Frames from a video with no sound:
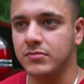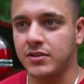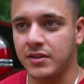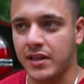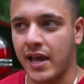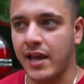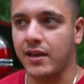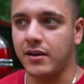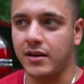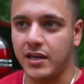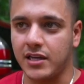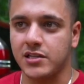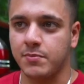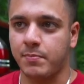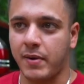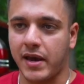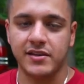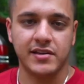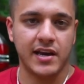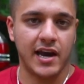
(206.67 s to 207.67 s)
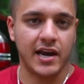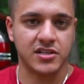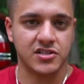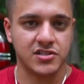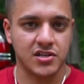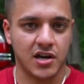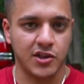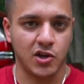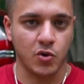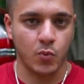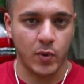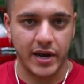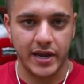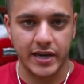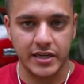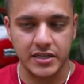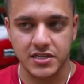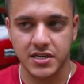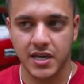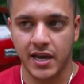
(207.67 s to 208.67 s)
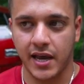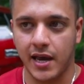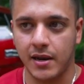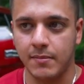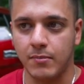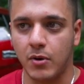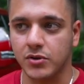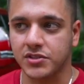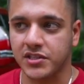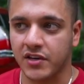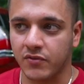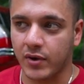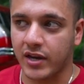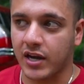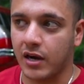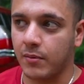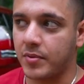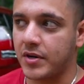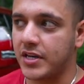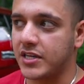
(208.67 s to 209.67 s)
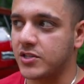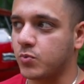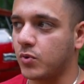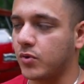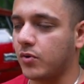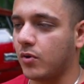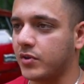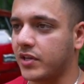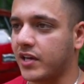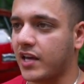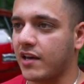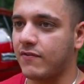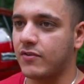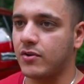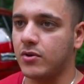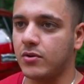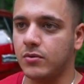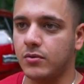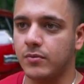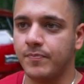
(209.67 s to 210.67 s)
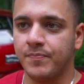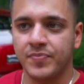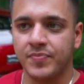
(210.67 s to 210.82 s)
they need to pay taxes on their winnings, and most giveaway companies will only give you